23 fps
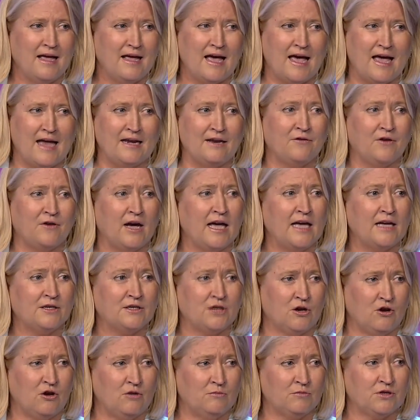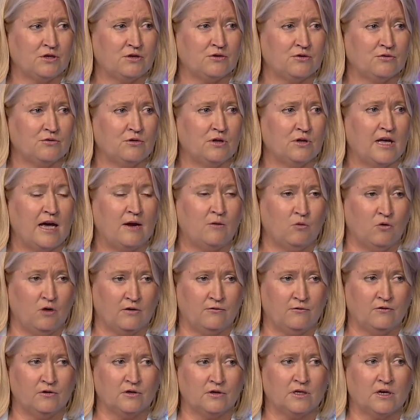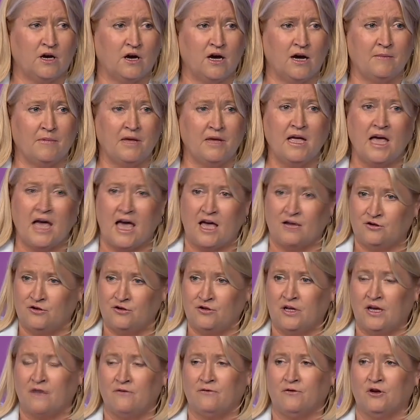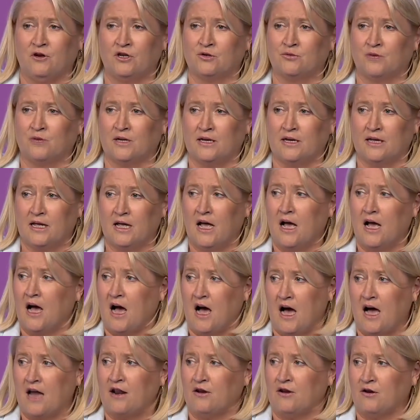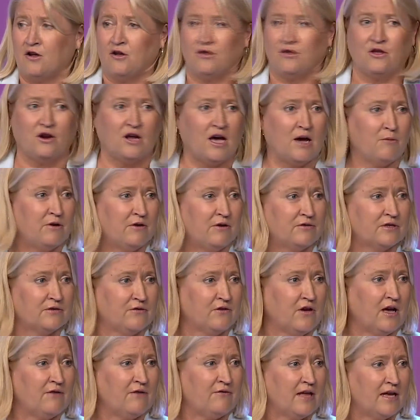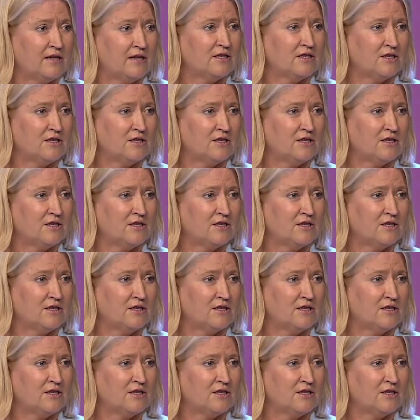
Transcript: and if I had to homeschool and work full-time and do that virtually, I don't know that I would have survived that.